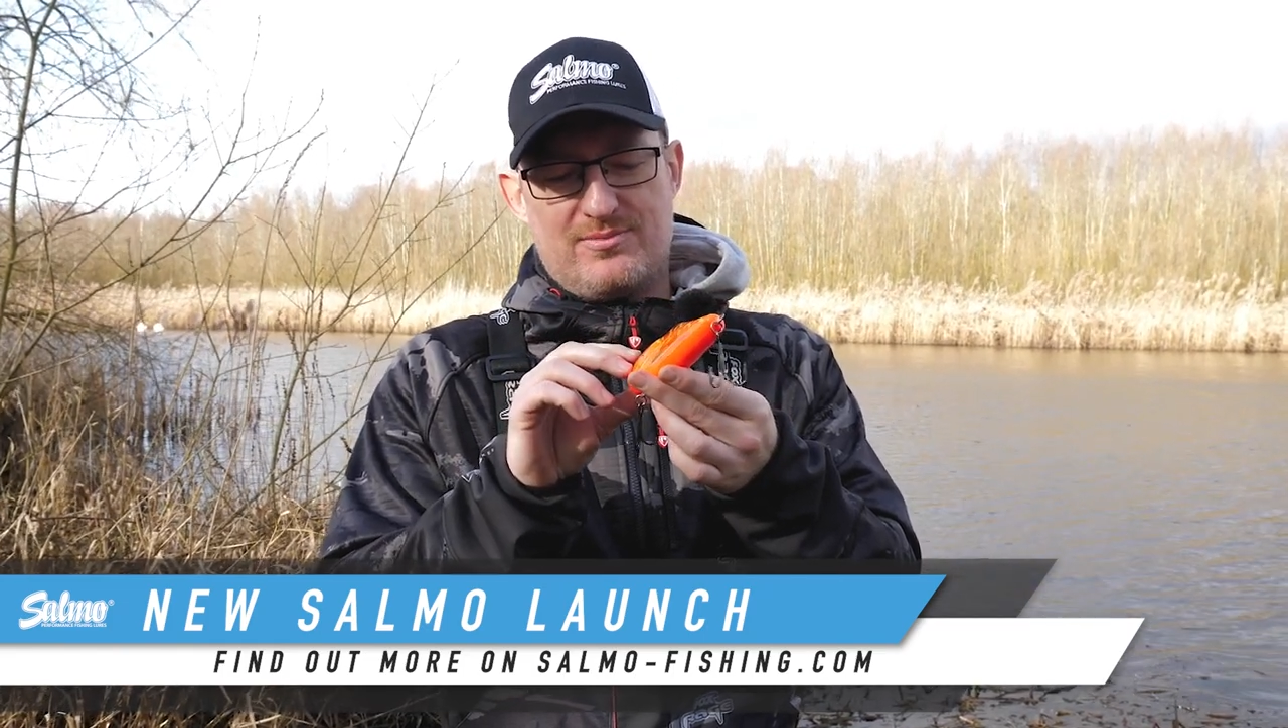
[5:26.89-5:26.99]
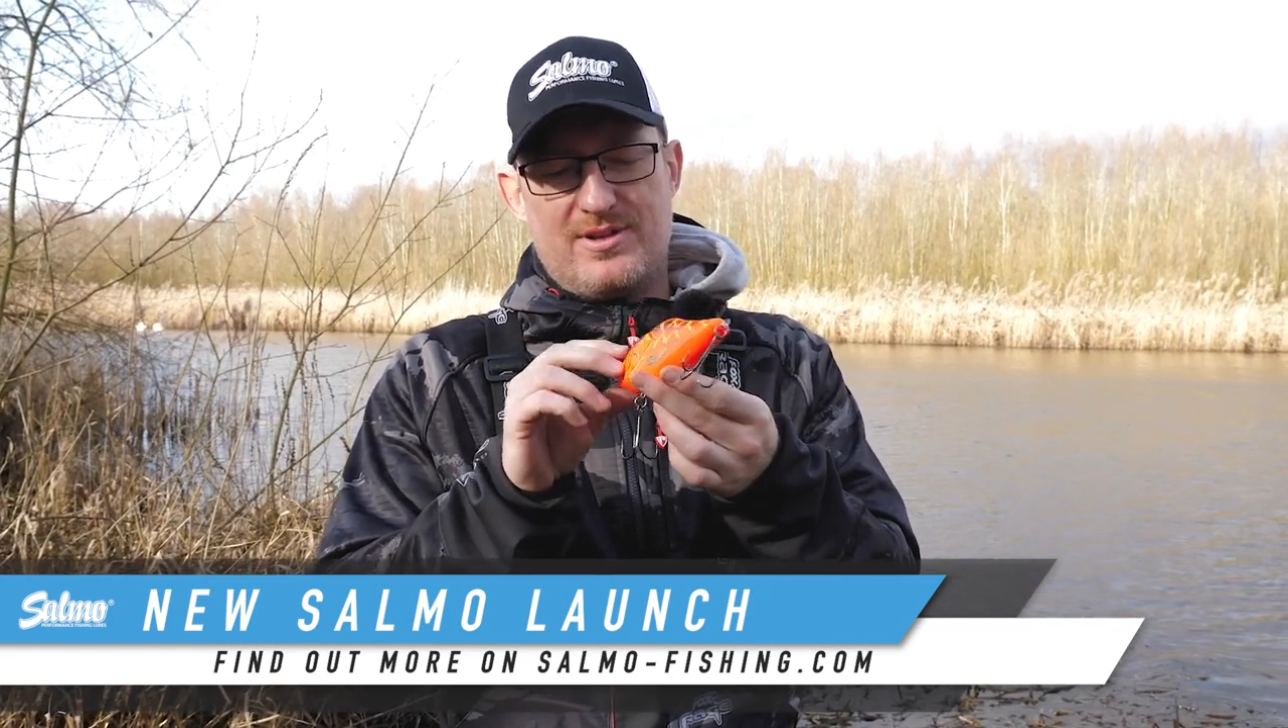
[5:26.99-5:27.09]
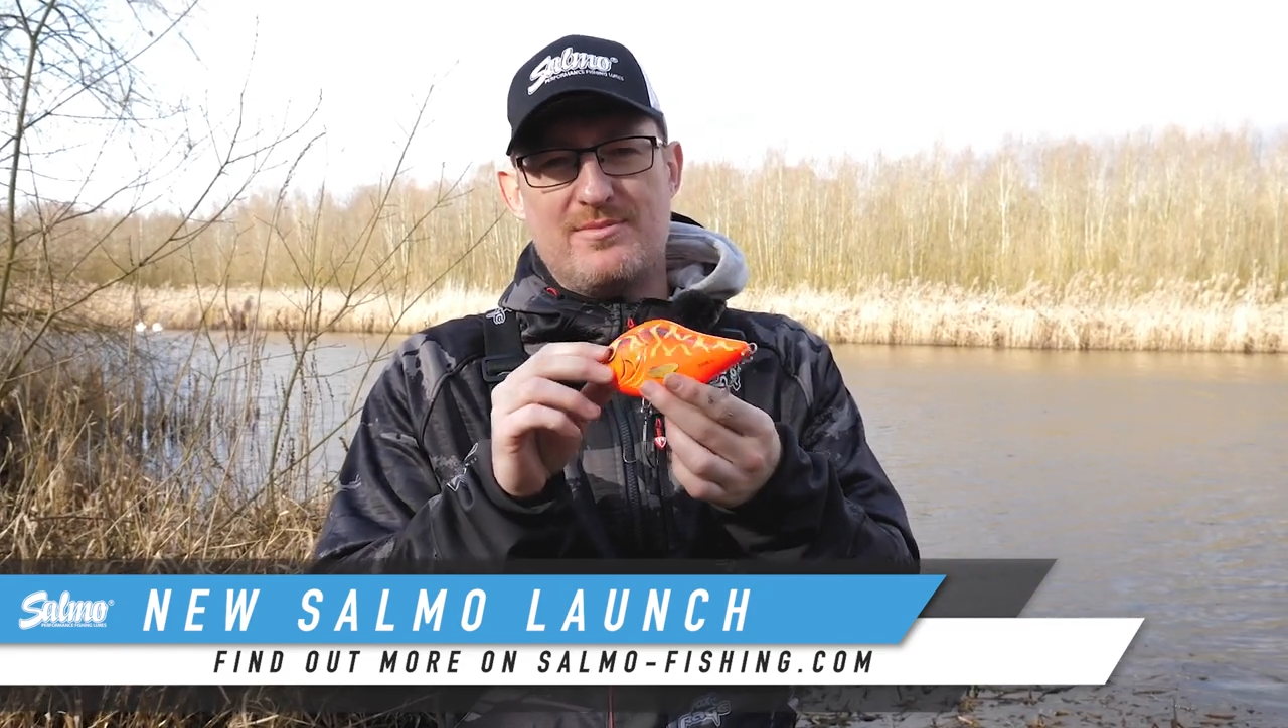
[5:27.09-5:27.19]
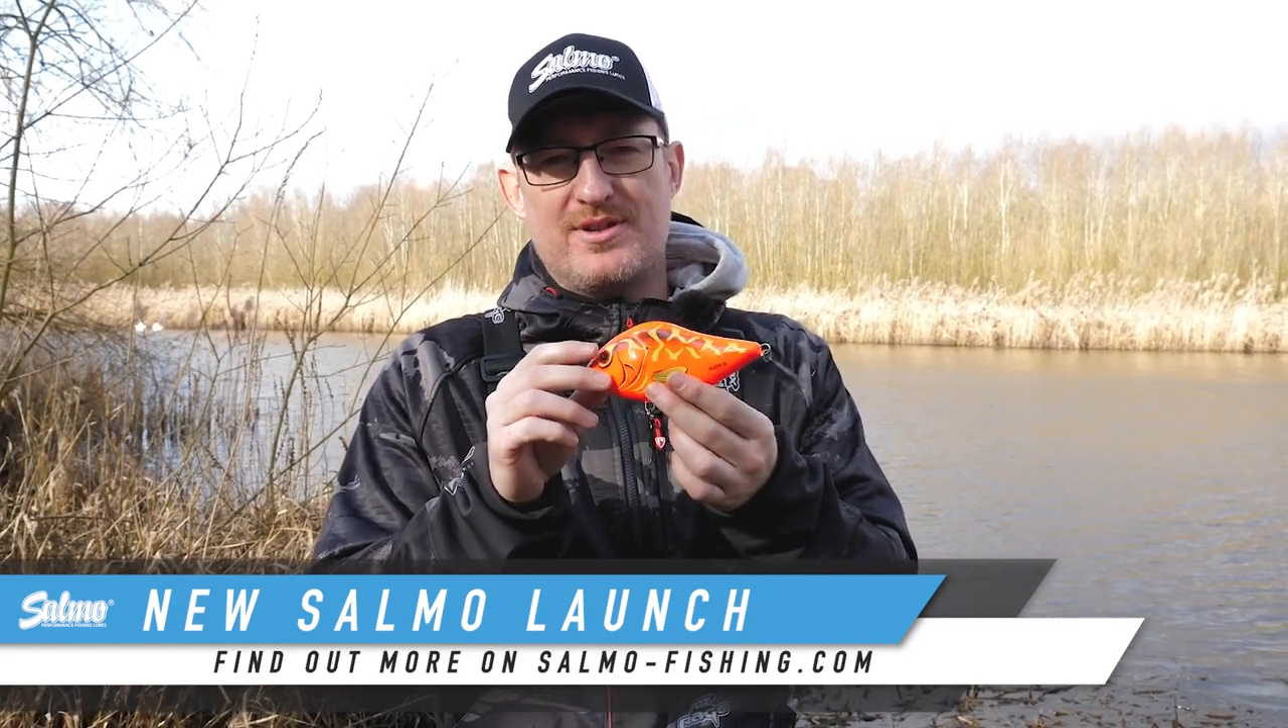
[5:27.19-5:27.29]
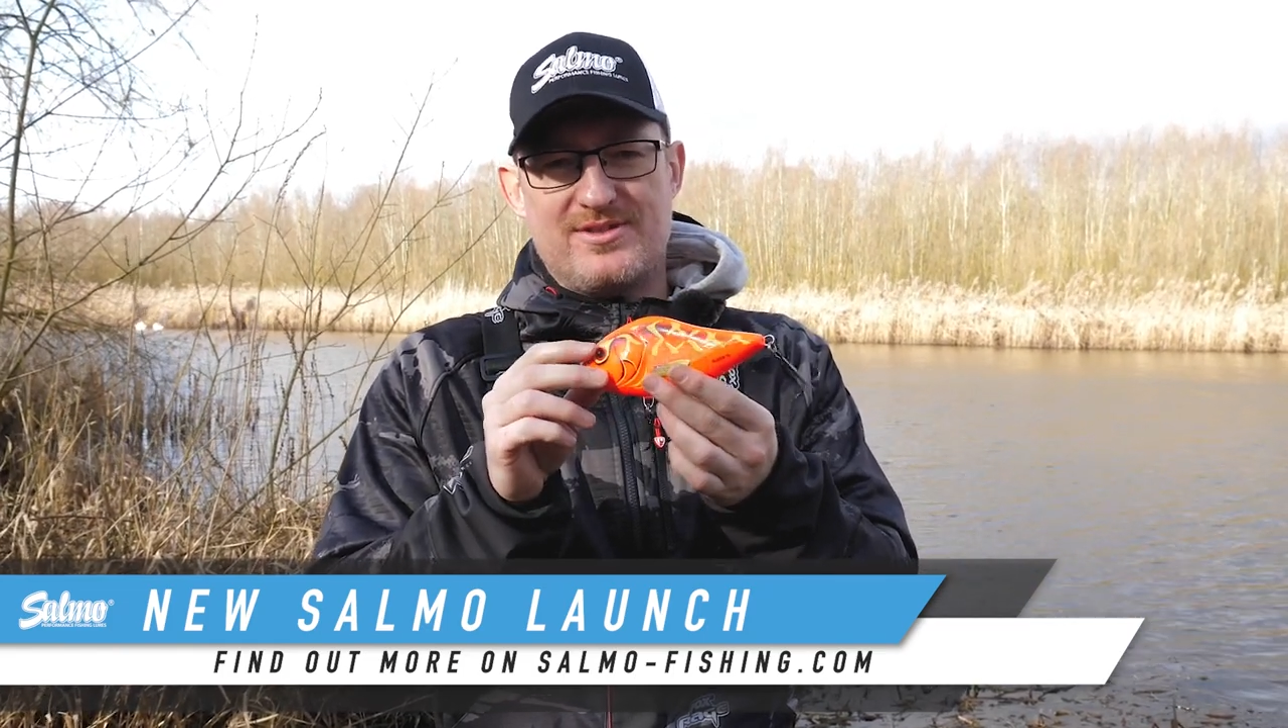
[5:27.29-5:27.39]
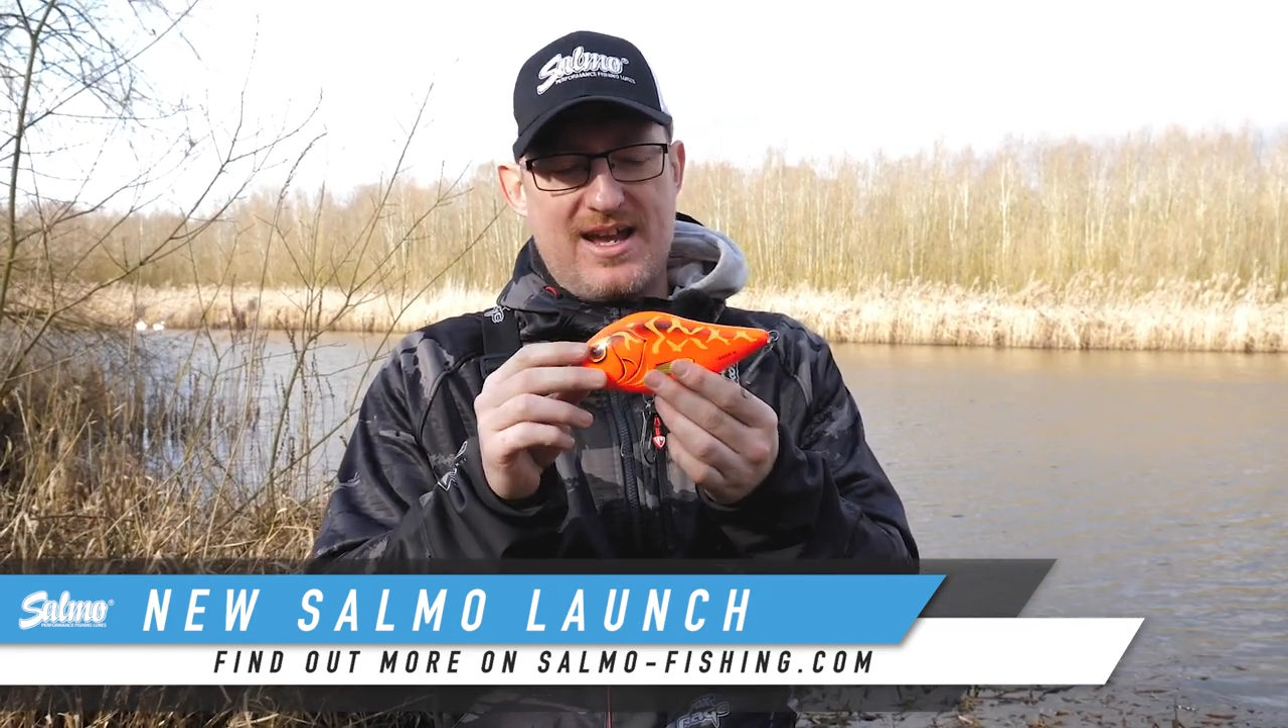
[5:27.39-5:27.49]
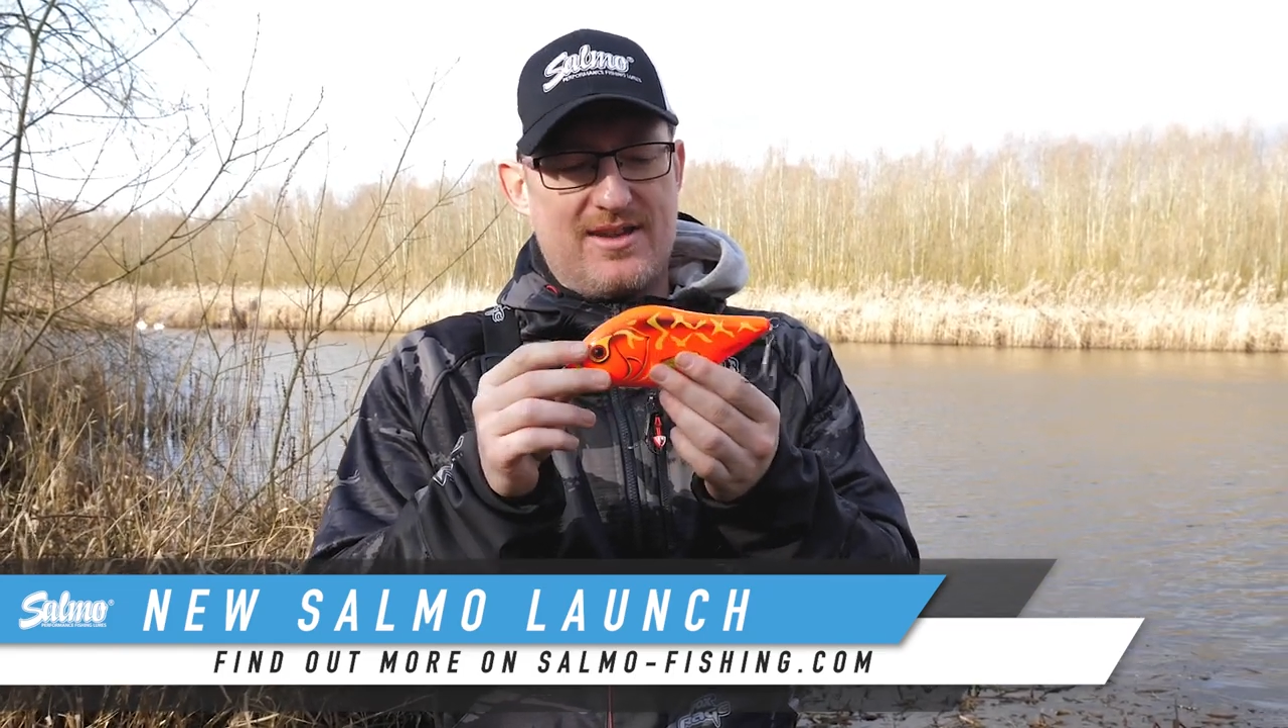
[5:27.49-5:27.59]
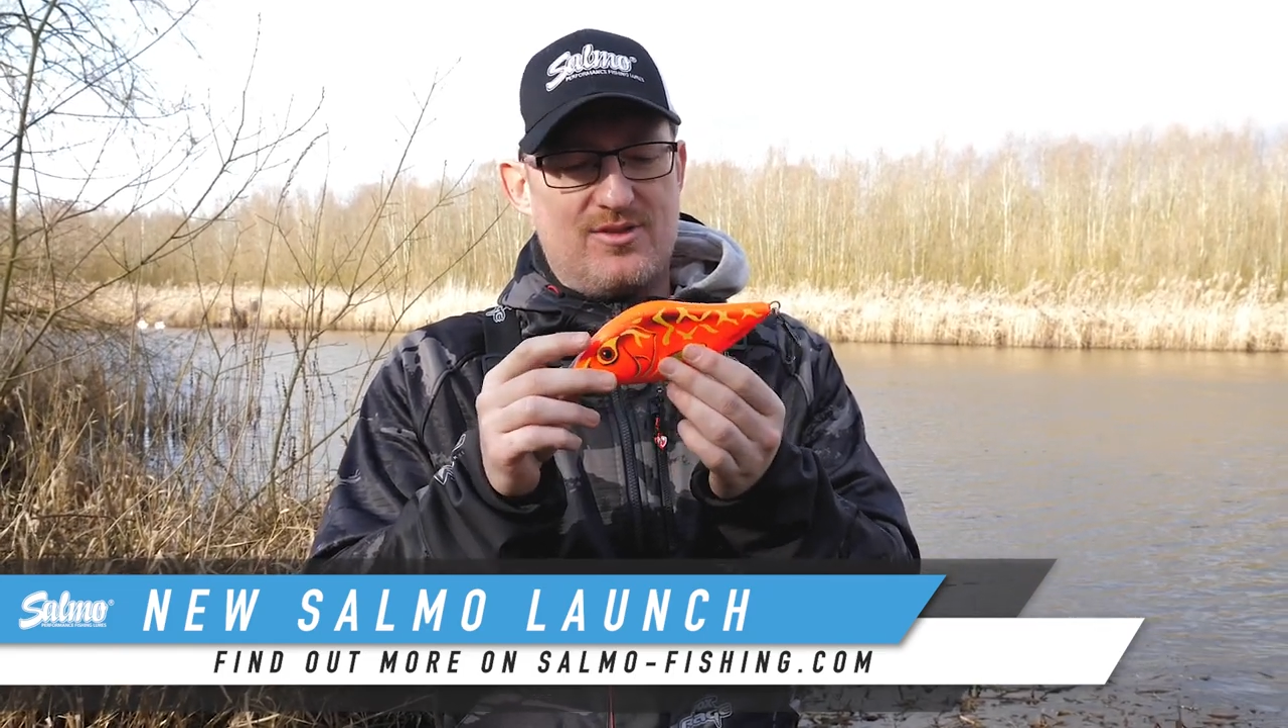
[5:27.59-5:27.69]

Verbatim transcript: Pretty much that